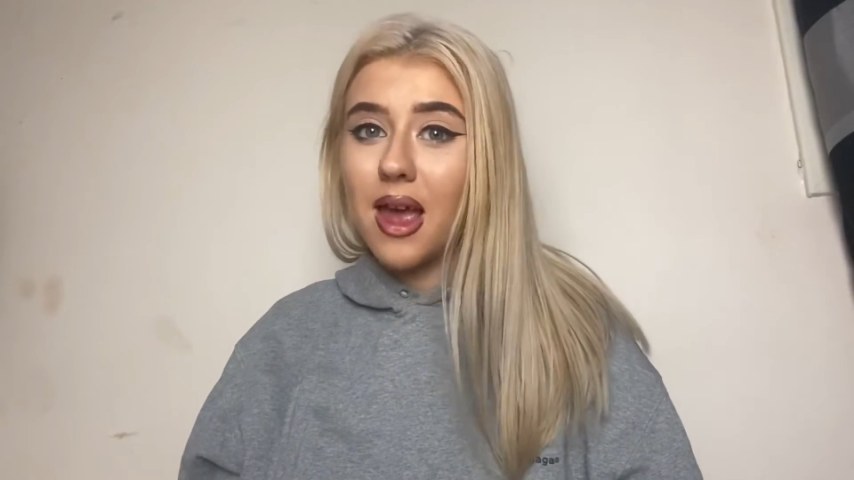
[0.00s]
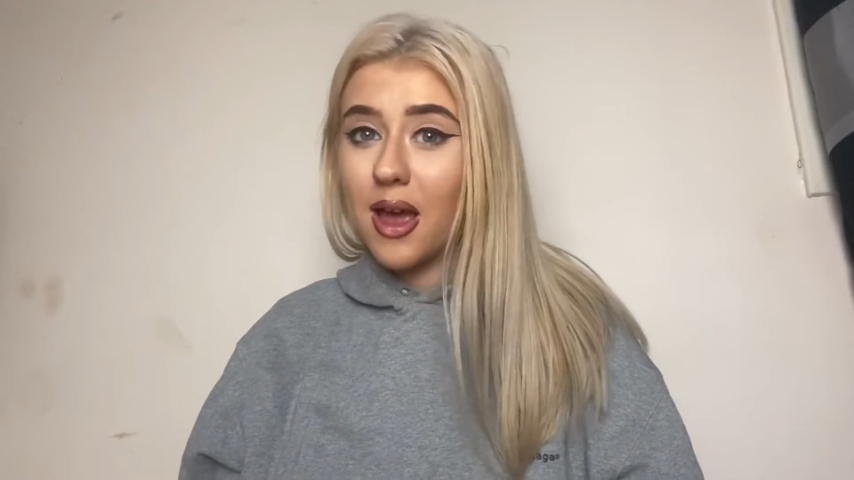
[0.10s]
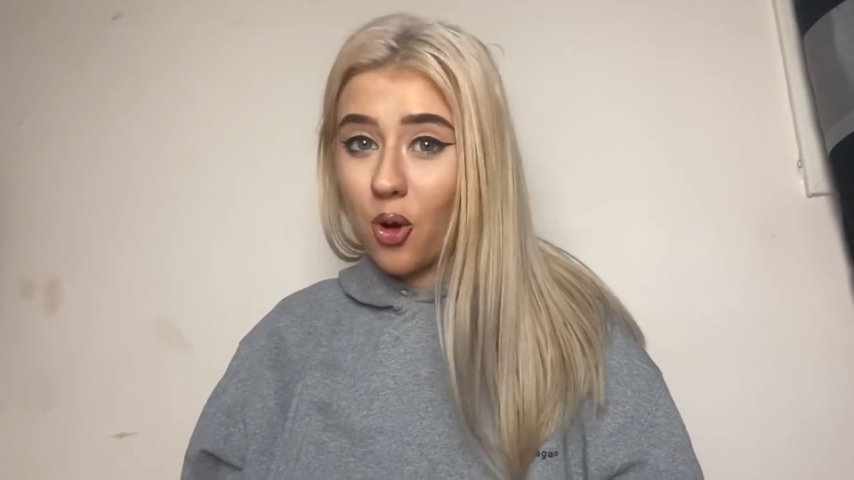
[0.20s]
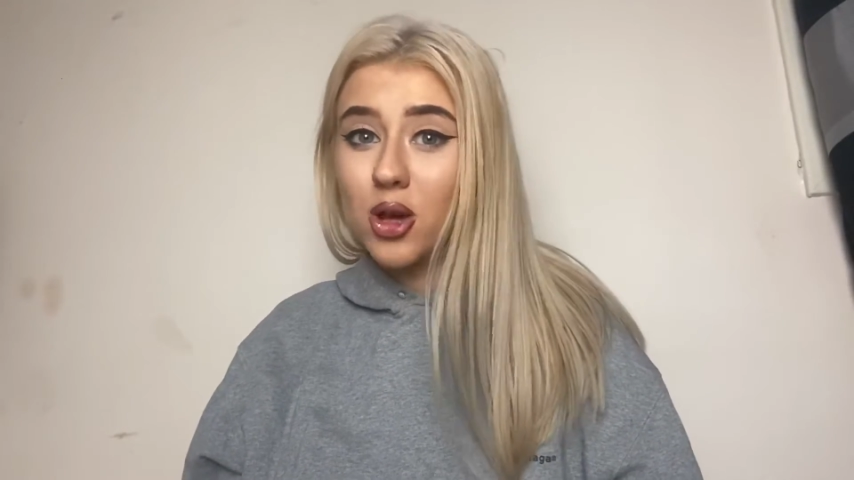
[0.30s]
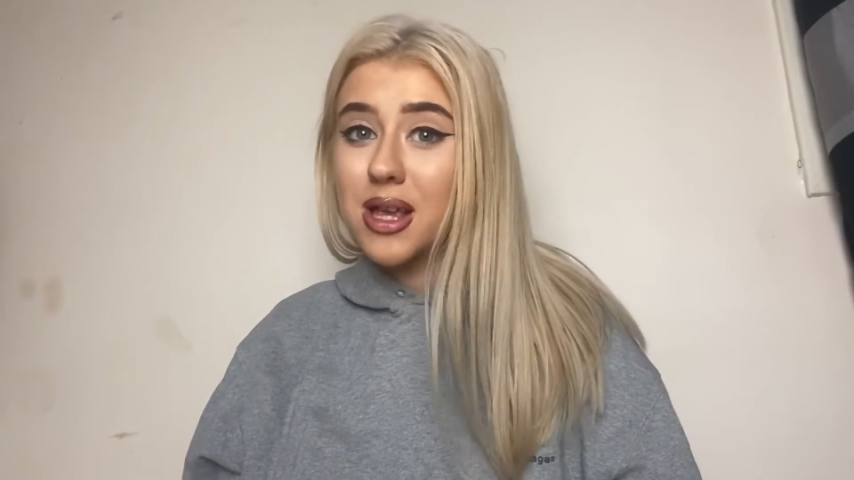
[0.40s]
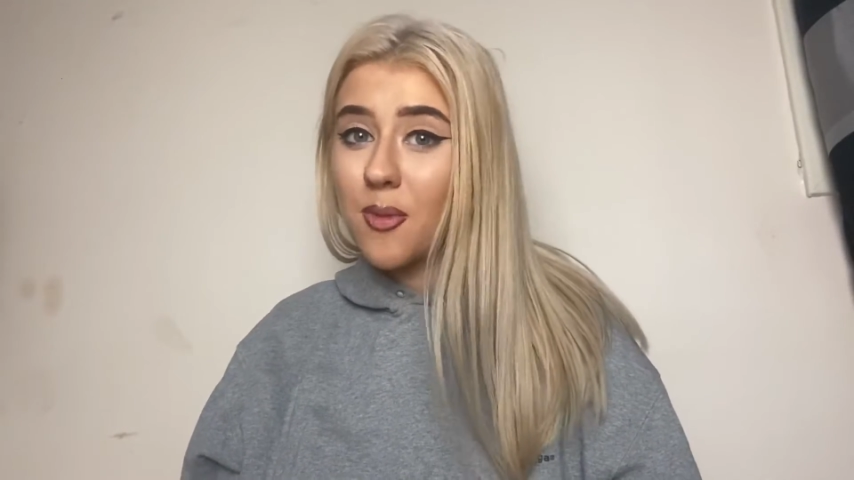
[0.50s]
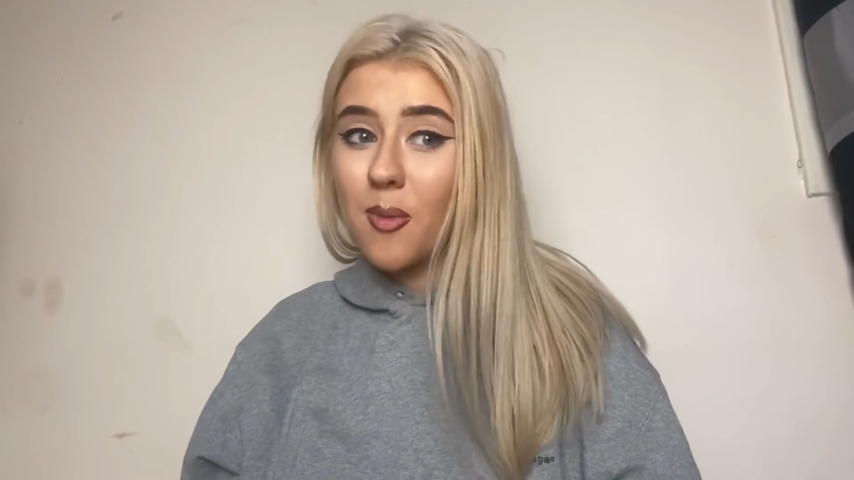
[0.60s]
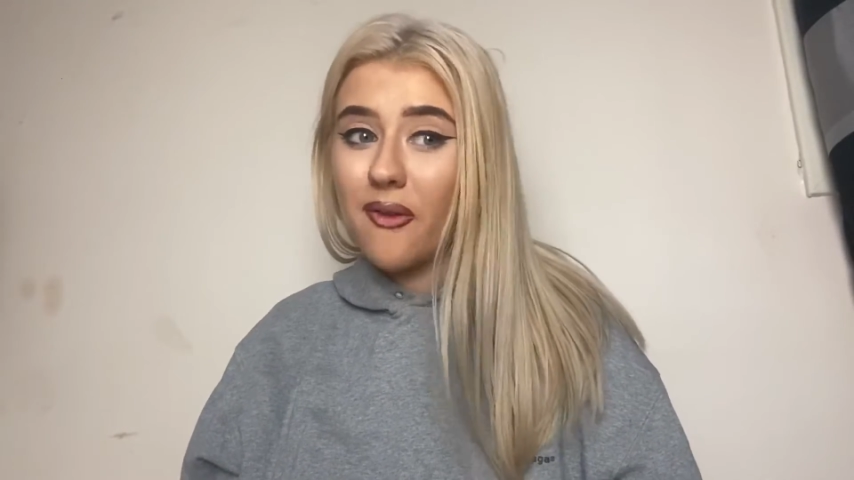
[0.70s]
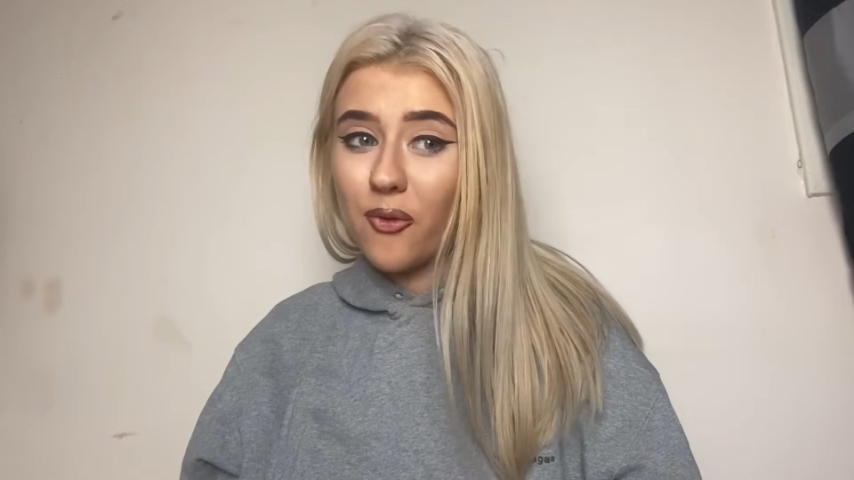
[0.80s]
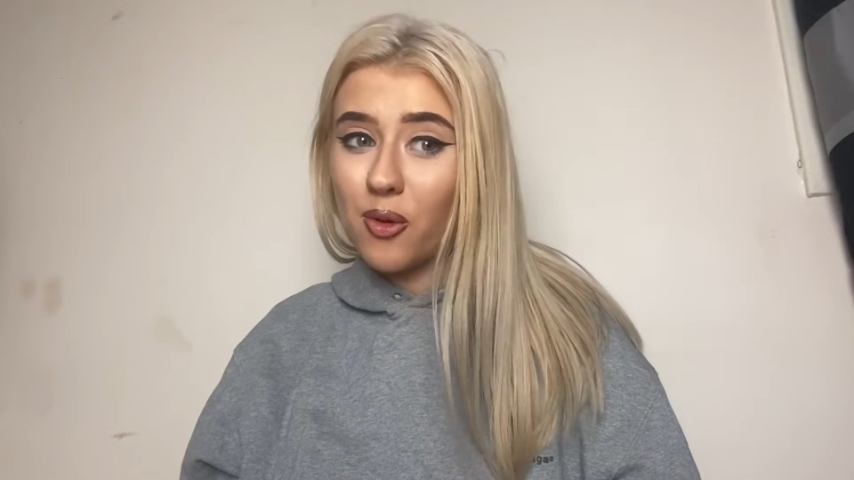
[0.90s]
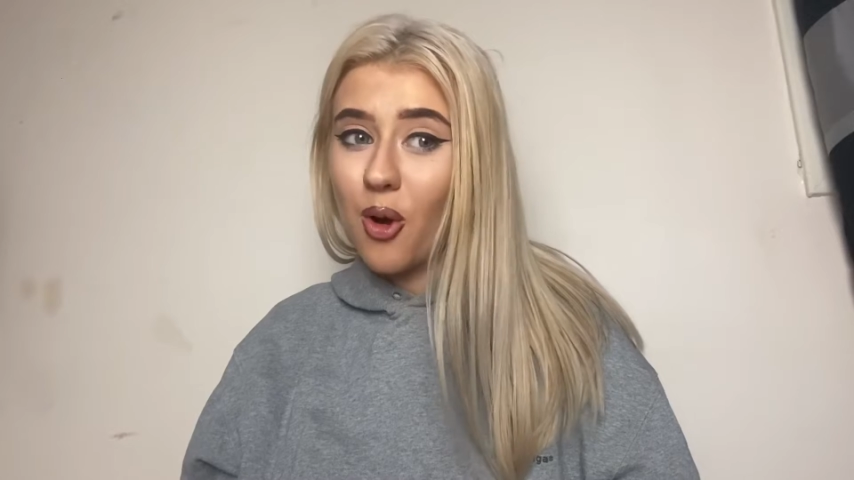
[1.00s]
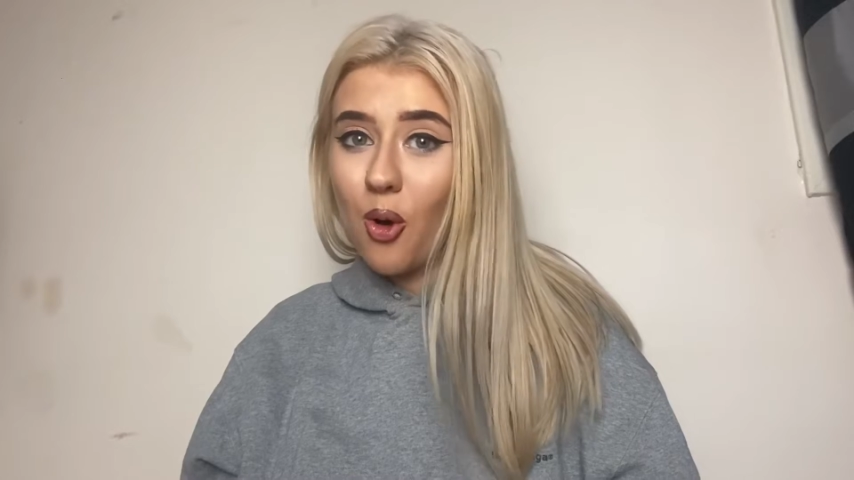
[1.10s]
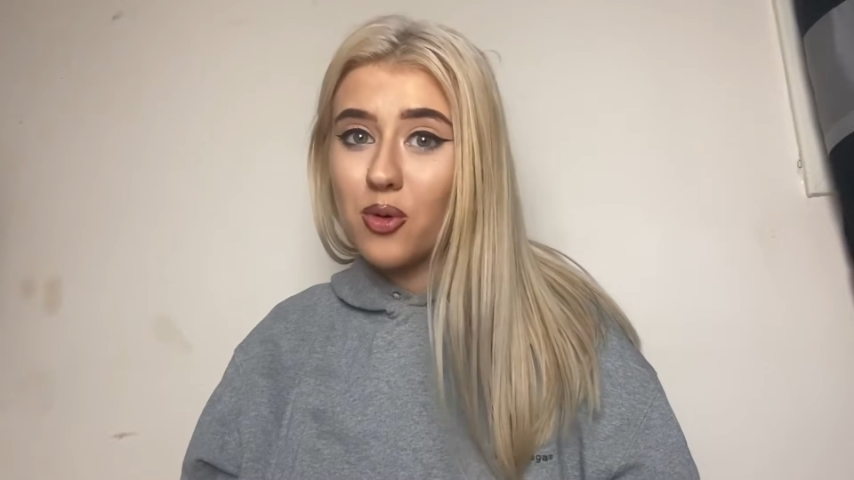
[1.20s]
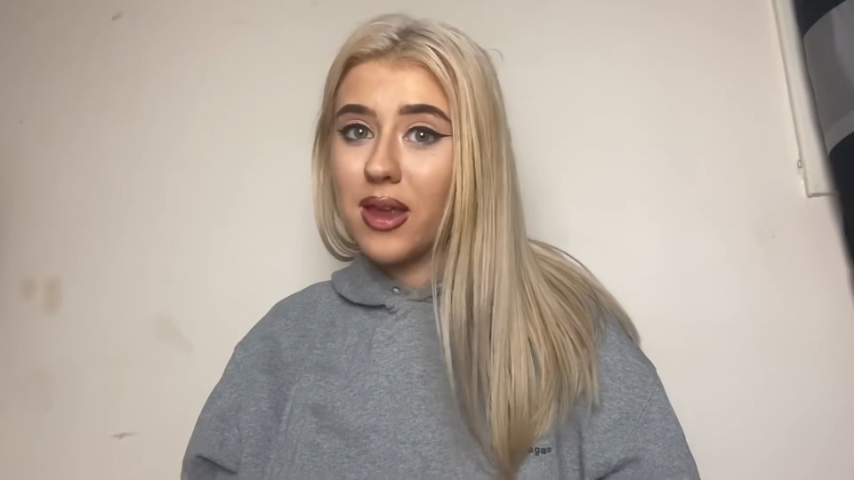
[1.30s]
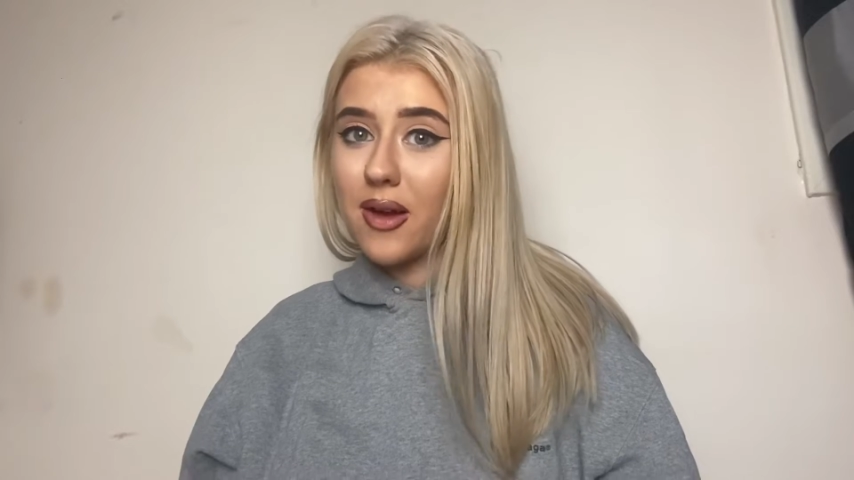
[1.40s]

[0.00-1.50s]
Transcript: because I'm on my phone all day